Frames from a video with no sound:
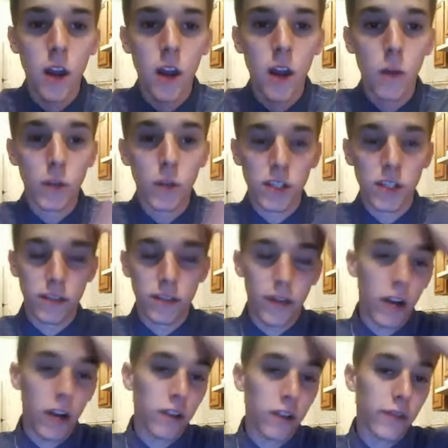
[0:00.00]
which is
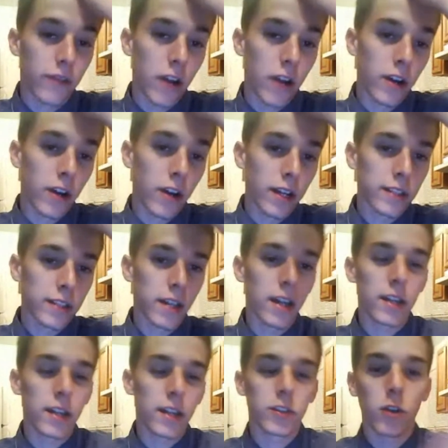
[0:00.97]
very, very
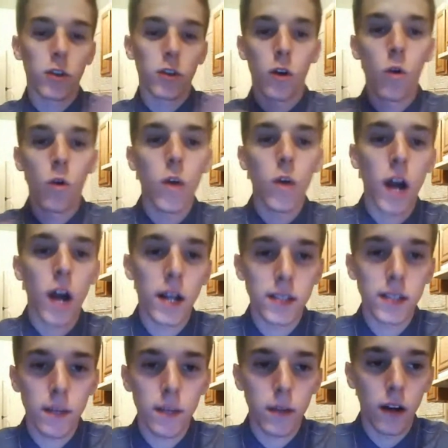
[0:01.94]
exciting. So the whole
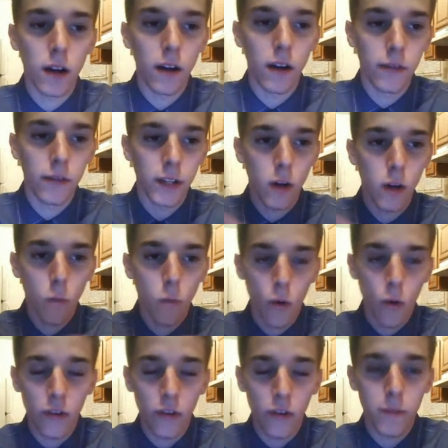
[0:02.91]
concept of,
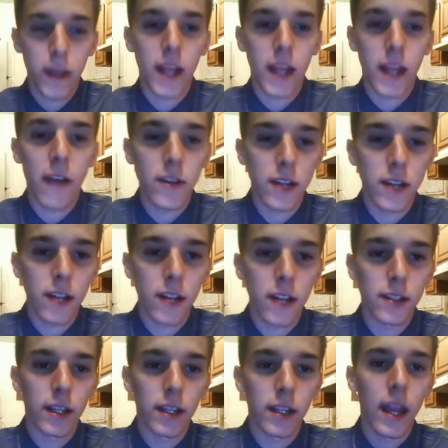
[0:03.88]
word of mouth
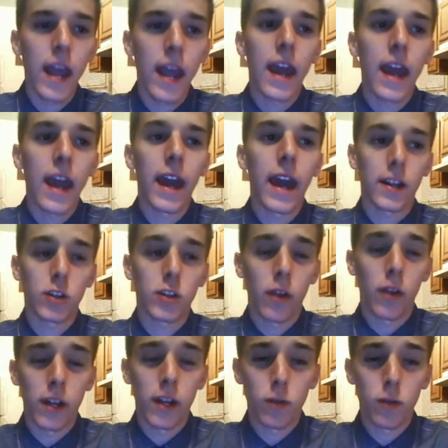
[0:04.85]
advertising, and I
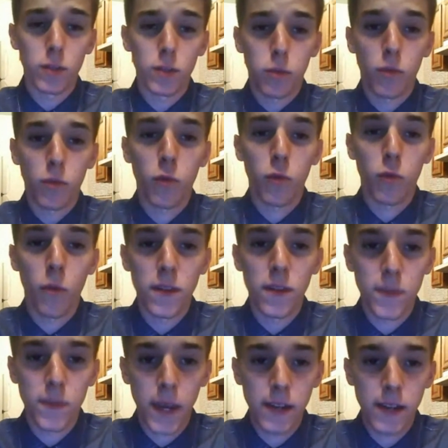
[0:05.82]
saw that it was
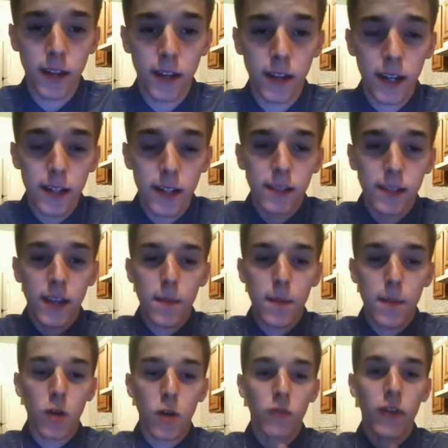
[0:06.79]
performance-based, and I could set
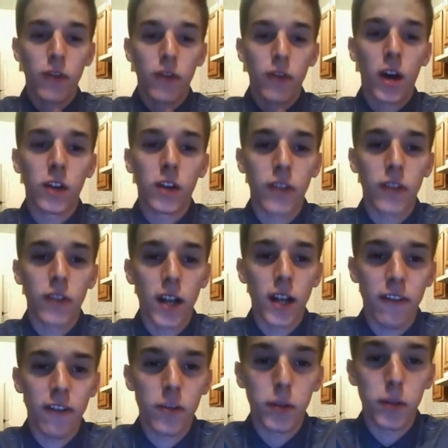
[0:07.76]
my own value. If you guys
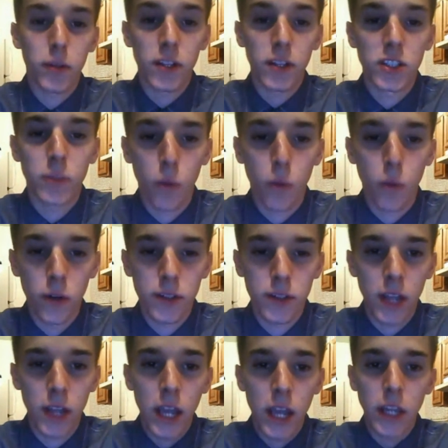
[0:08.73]
ever played sports,
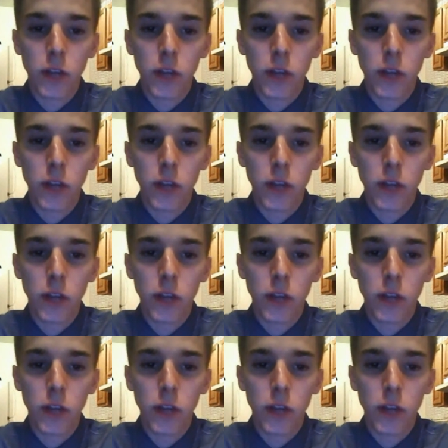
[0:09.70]
you